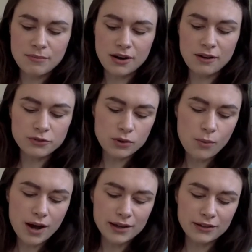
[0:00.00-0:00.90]
But after a
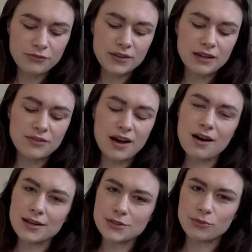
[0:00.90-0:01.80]
while, the feel of her
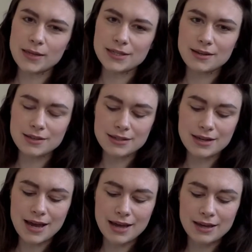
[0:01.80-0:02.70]
eyes on me starts to
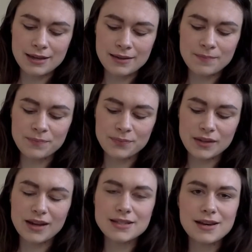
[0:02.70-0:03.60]
nag.
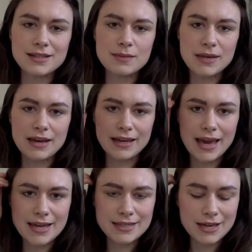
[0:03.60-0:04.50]
I turn to meet her
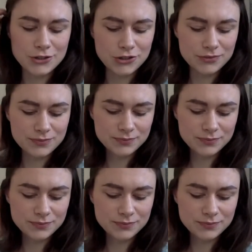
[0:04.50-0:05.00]
gaze head on.